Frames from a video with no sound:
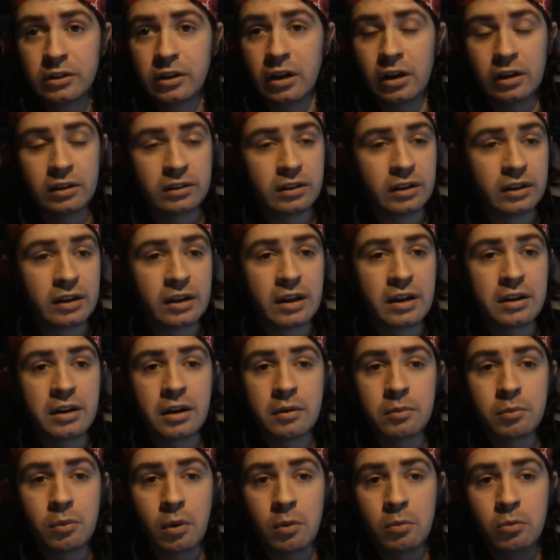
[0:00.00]

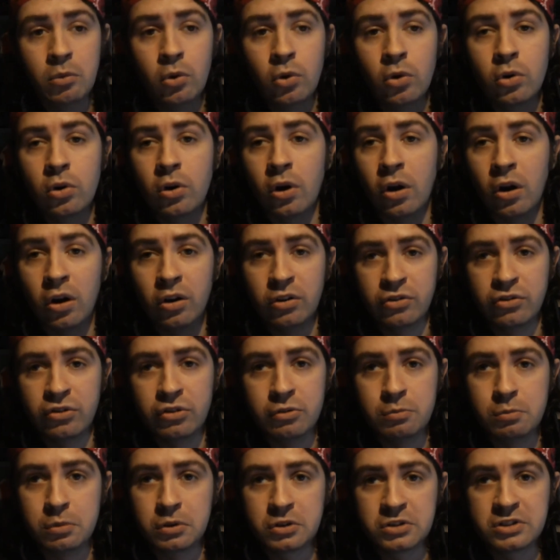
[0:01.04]
I'm not
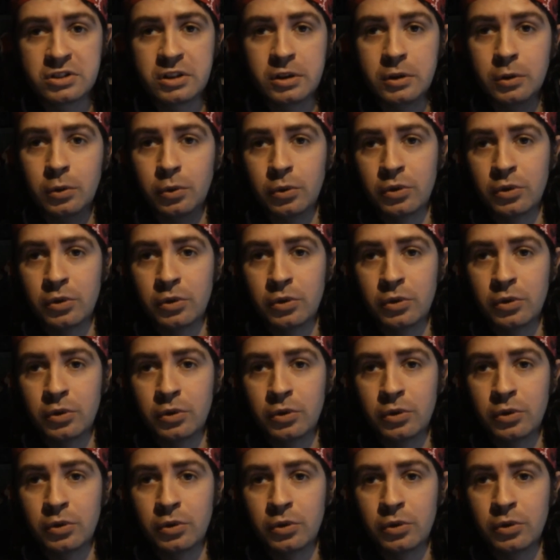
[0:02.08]
100%